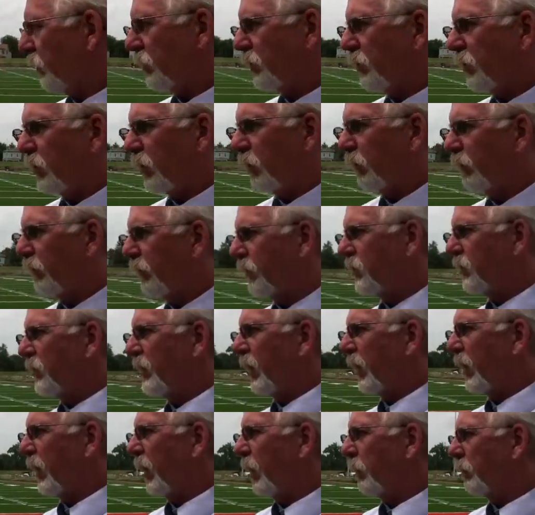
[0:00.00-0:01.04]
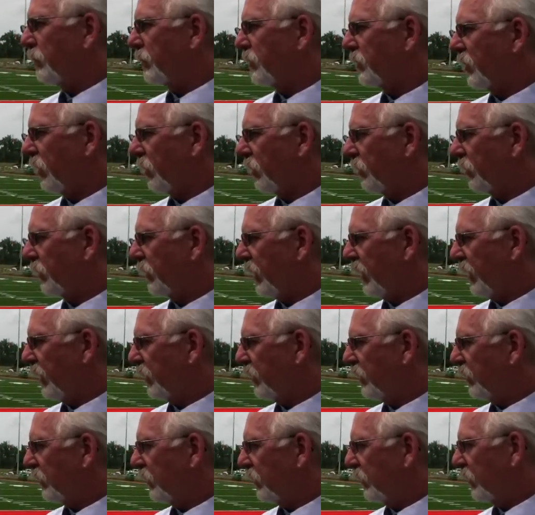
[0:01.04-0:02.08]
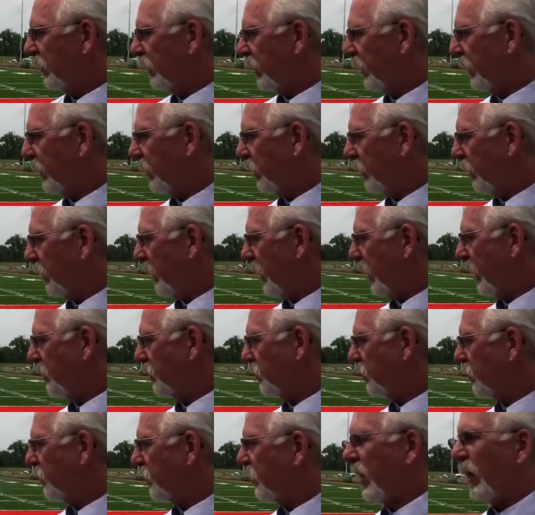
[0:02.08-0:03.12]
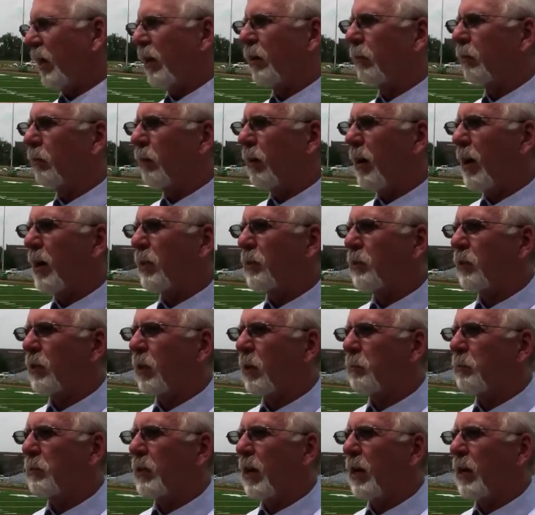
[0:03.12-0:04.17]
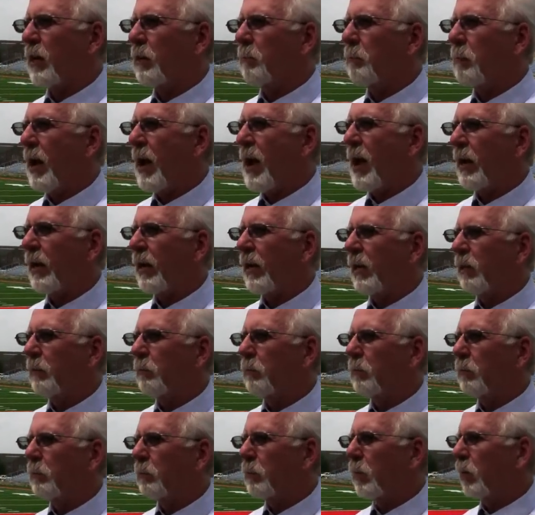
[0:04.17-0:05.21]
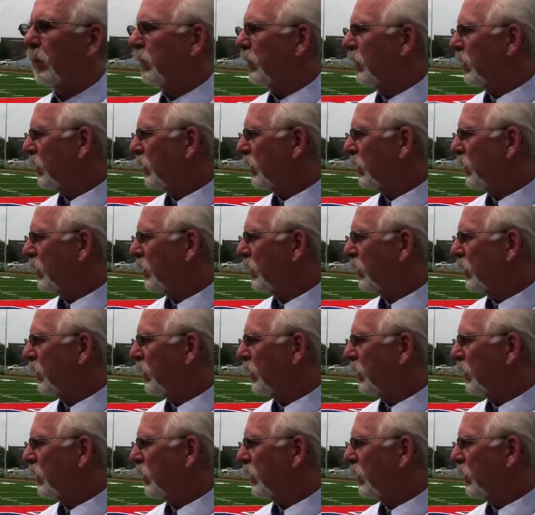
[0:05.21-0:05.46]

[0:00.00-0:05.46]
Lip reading: turf is set up so that, you know, it has a stand of grass that comes out of the backing, but